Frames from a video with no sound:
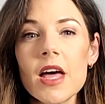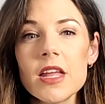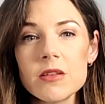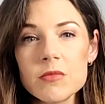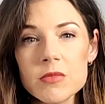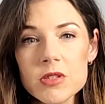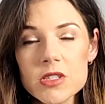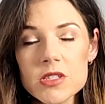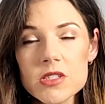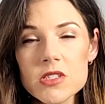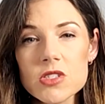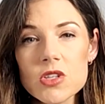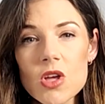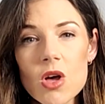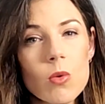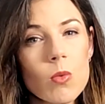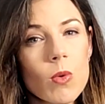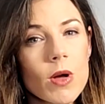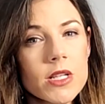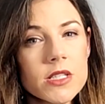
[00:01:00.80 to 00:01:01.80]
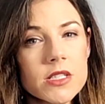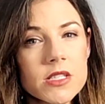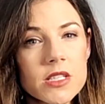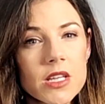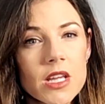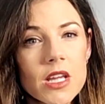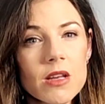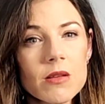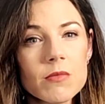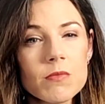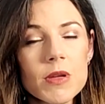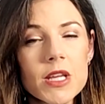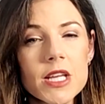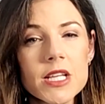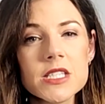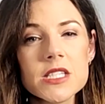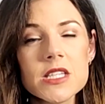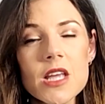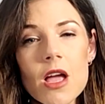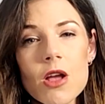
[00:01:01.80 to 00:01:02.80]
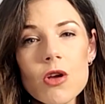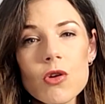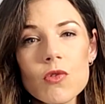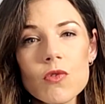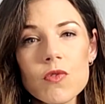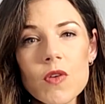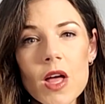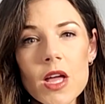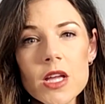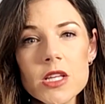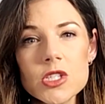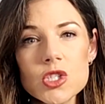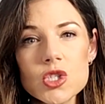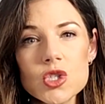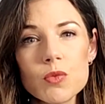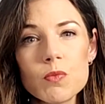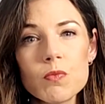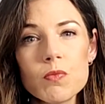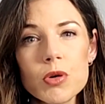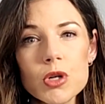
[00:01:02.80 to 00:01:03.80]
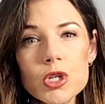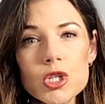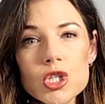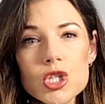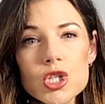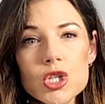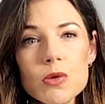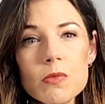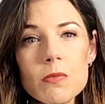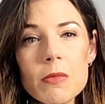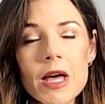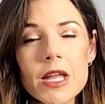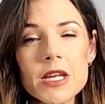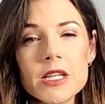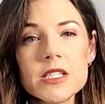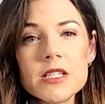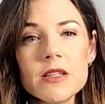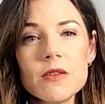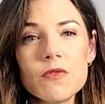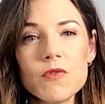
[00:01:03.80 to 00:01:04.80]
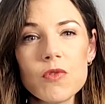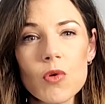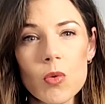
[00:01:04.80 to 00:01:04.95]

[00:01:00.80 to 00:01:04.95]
Animals are once again being sacrificed to push humanity